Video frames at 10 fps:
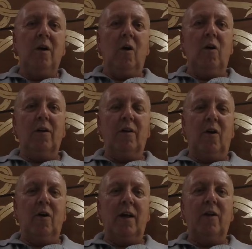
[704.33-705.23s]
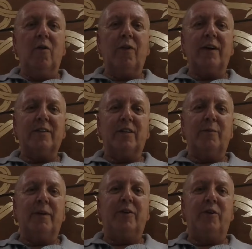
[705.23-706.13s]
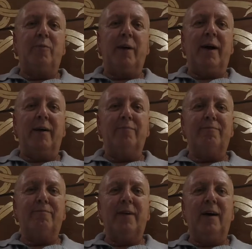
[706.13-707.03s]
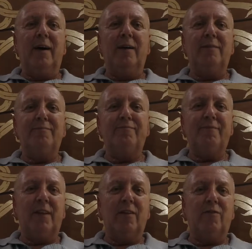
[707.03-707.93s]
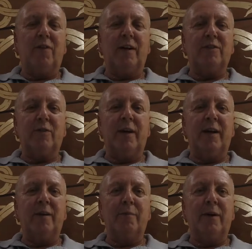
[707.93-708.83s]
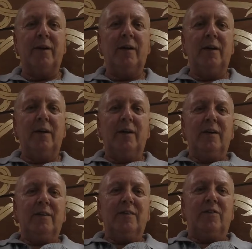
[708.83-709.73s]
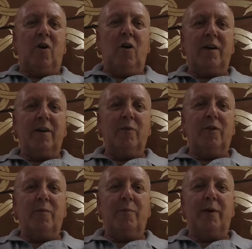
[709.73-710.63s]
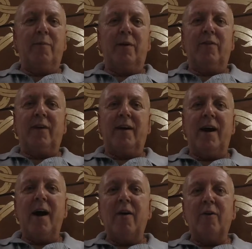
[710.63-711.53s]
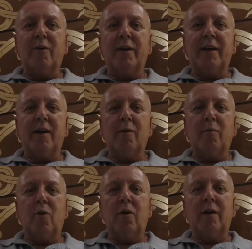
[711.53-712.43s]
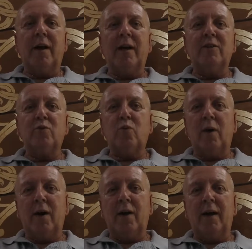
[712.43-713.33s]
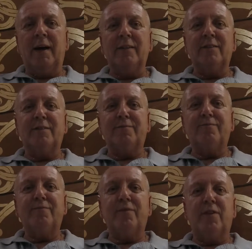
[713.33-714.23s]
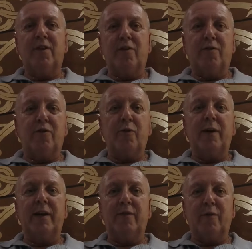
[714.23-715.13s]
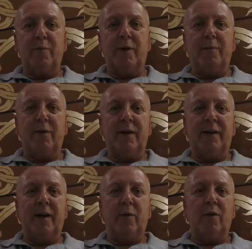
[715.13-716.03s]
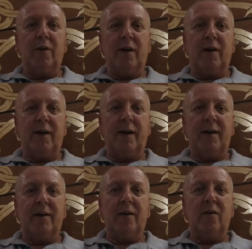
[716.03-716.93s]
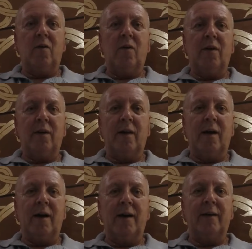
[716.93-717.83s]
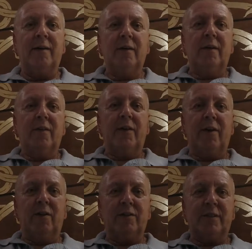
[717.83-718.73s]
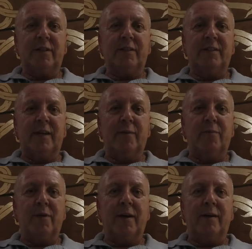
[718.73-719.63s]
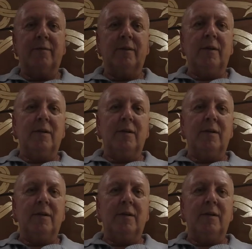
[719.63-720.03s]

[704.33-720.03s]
all in all, I don't think it's going to be too bad. A little frustrating, but talking with the people at the counter in the airport, as well as the 3 different people I dealt with Air Canada online, they all said the same thing.